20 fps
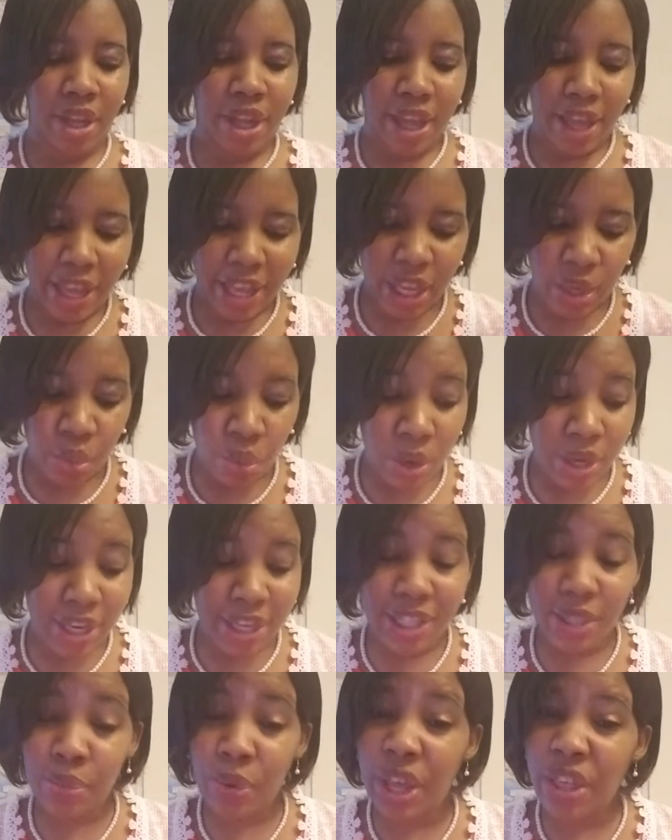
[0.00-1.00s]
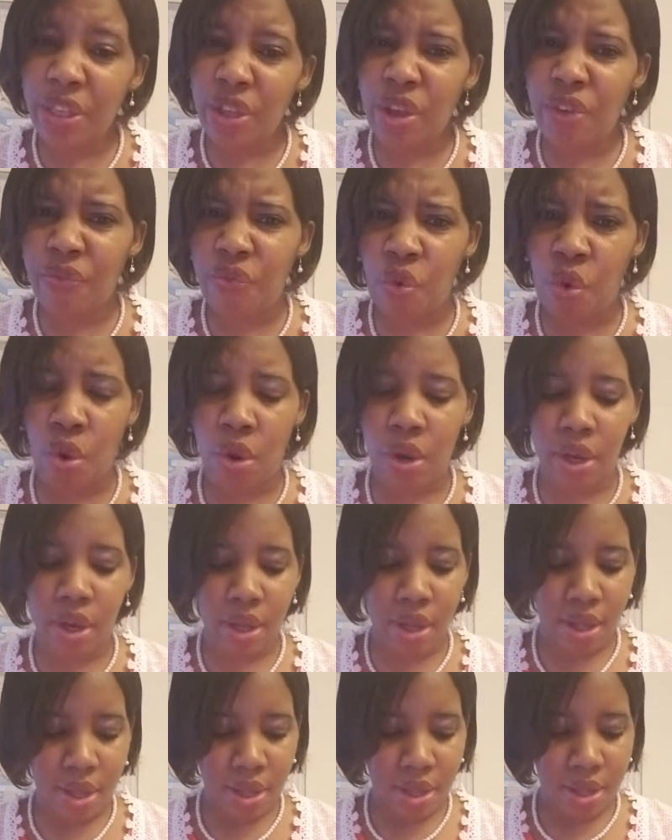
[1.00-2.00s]
He went his way therefore
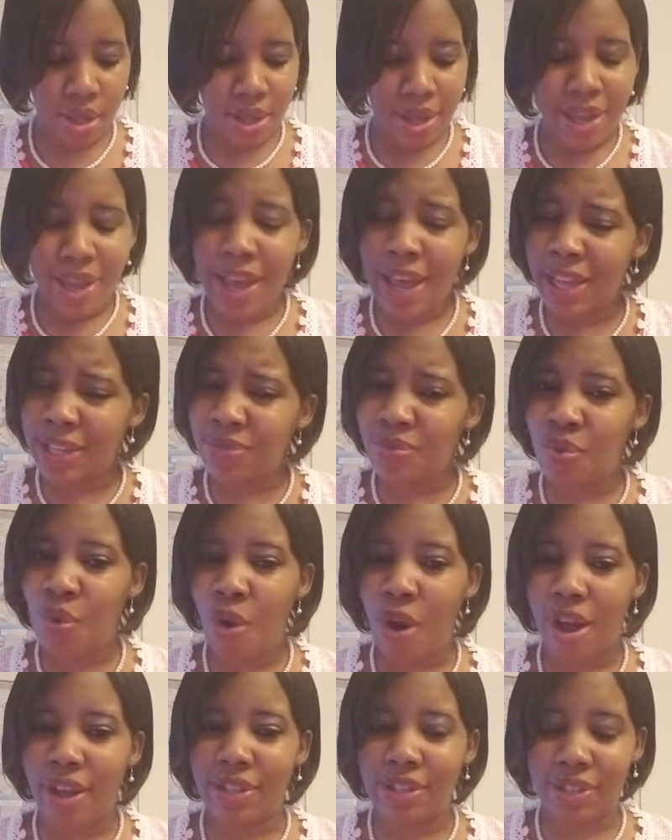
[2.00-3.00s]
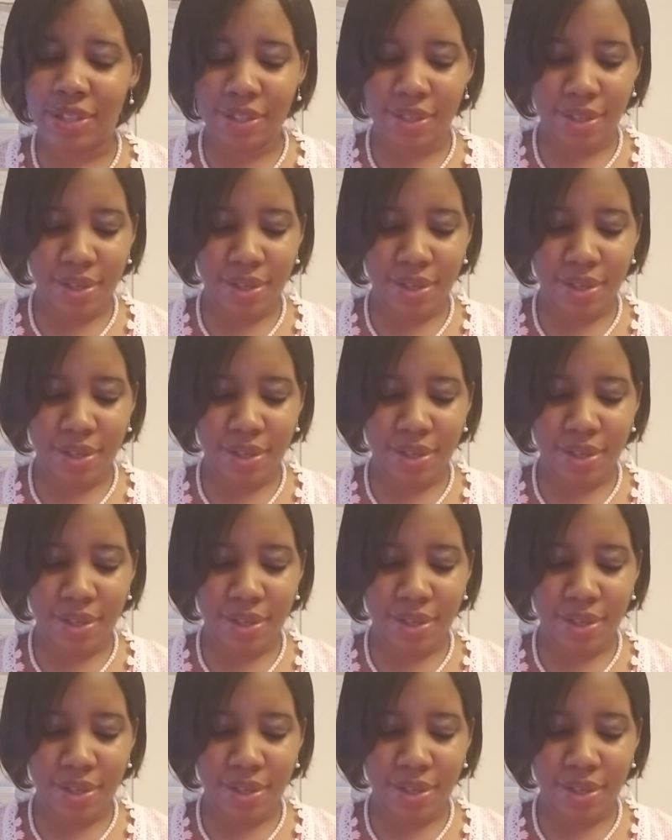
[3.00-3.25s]
and washed.